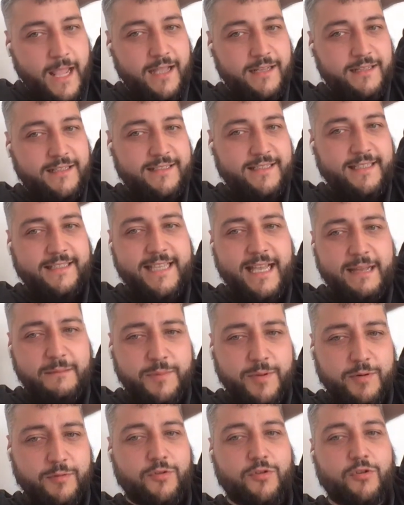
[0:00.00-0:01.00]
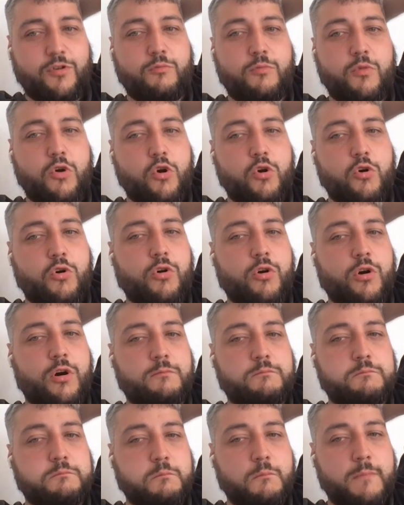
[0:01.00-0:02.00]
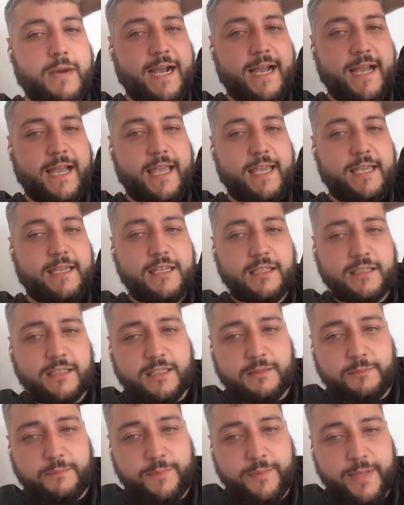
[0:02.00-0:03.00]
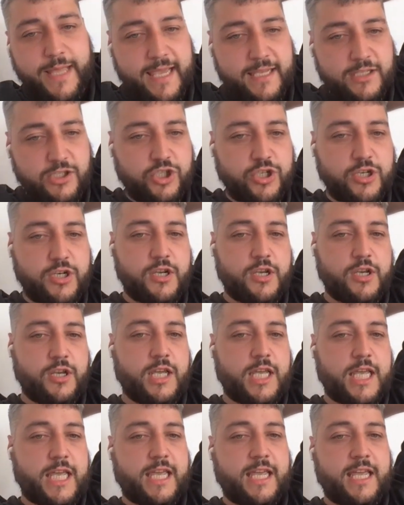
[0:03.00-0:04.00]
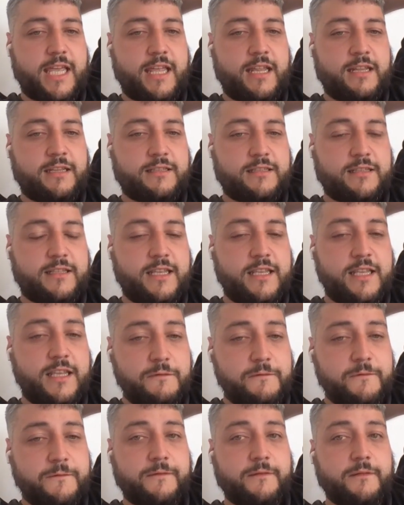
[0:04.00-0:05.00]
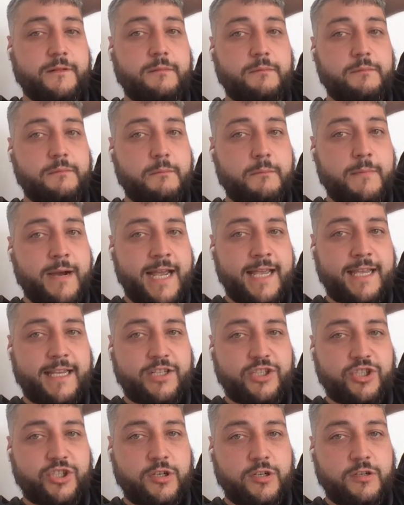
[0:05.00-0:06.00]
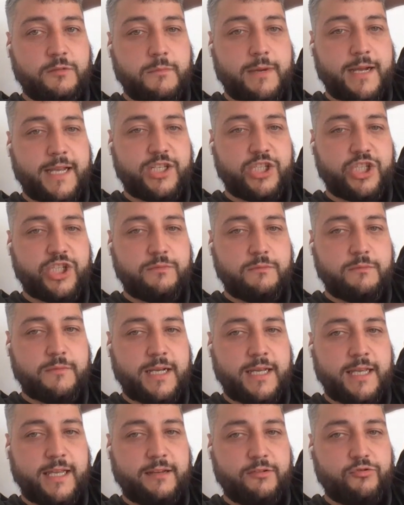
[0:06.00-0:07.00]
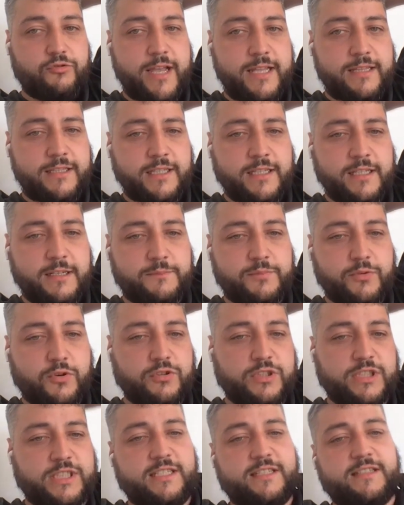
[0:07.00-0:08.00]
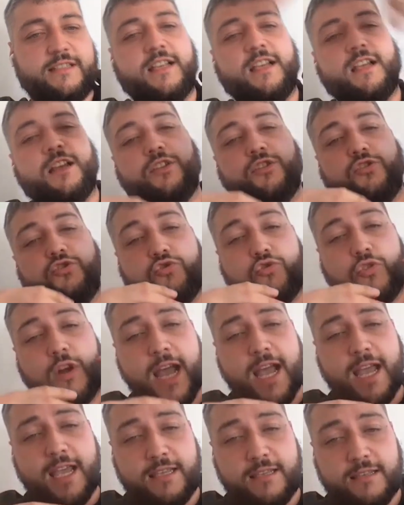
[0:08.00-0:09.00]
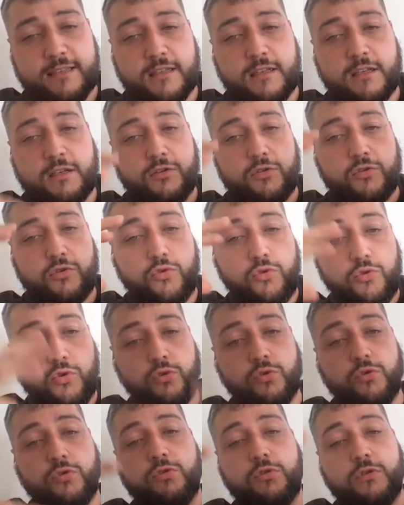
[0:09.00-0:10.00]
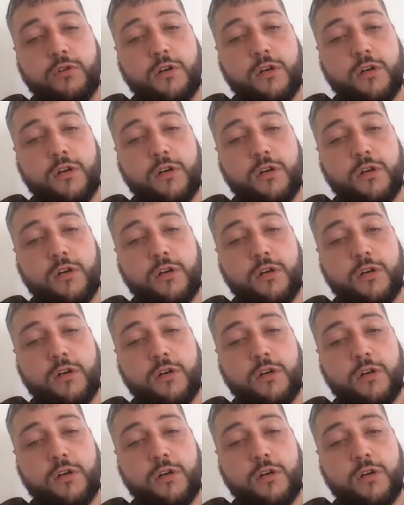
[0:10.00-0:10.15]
this example com or my GitHub page. And if my renderer process tries to